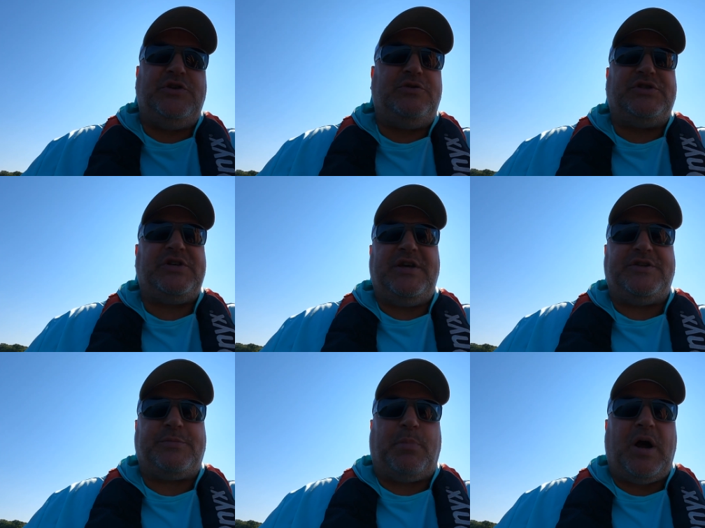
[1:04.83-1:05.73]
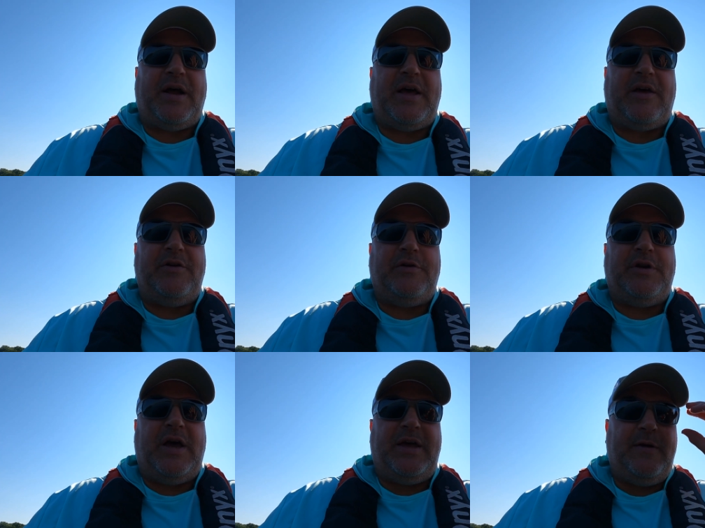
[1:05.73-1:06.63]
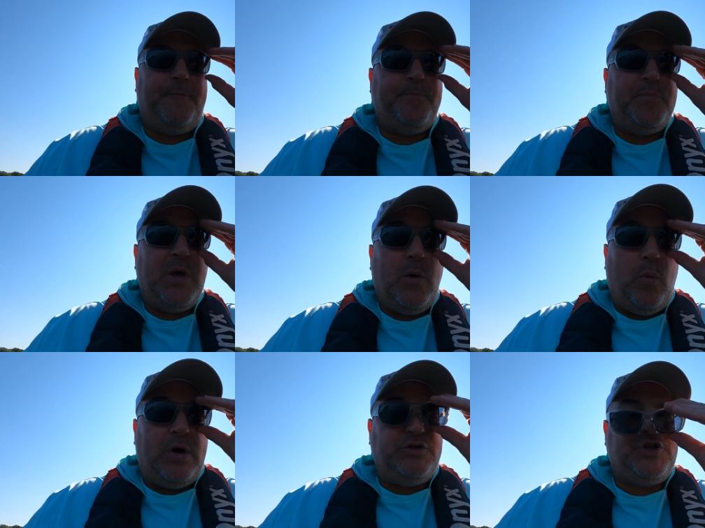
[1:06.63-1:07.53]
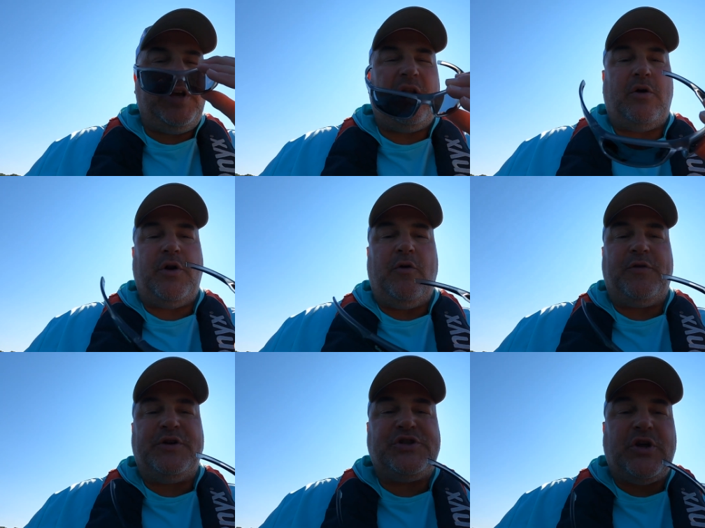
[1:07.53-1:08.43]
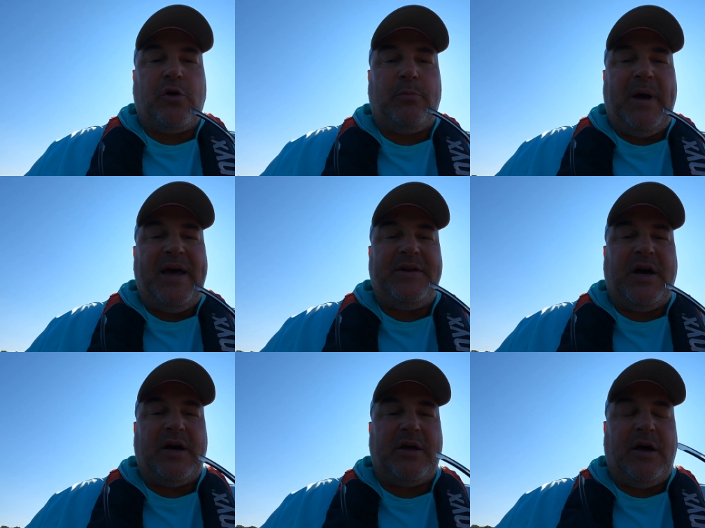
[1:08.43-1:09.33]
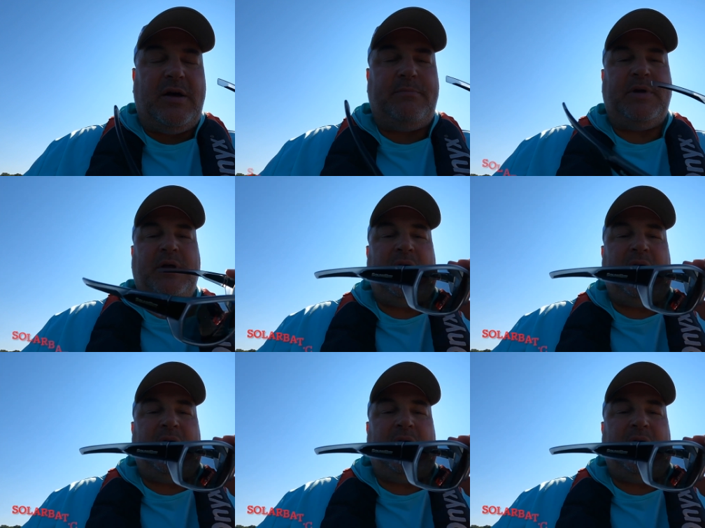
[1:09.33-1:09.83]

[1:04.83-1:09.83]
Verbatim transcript: you can see it's bright out here today. Why don't you get on over to solarbat.com